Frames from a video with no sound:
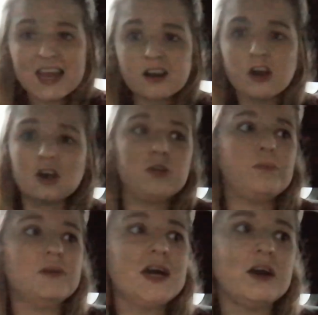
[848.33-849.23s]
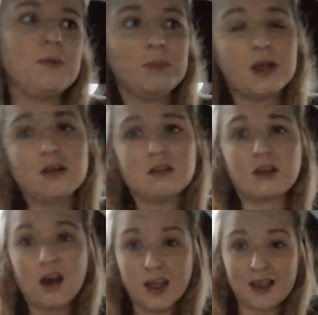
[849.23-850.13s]
head home now because
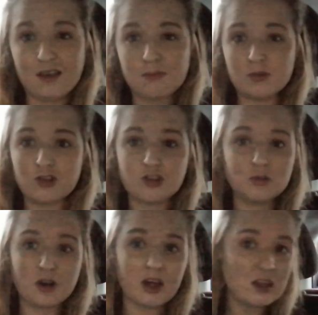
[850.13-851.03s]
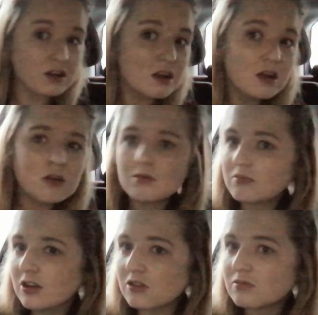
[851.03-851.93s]
I am so tired.
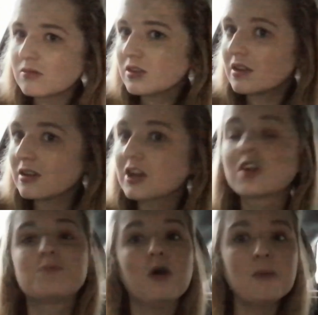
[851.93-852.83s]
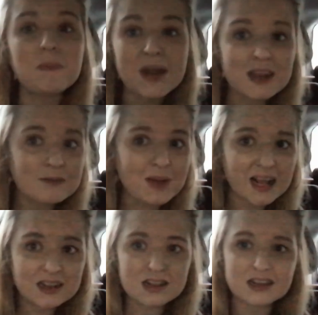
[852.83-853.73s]
Didn't. Probably it's
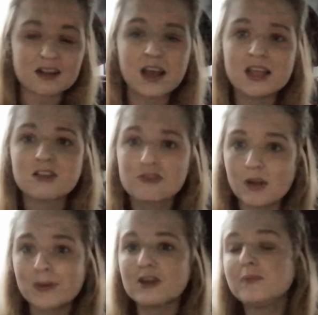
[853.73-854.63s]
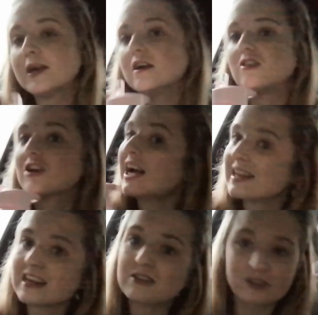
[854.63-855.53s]
best that this lighting's rubbish because you can't
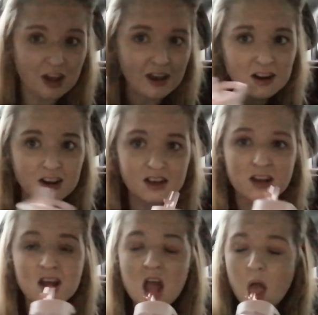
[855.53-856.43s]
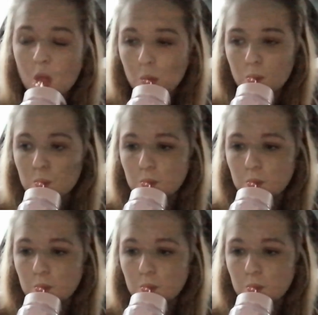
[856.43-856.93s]
tell how tired I look.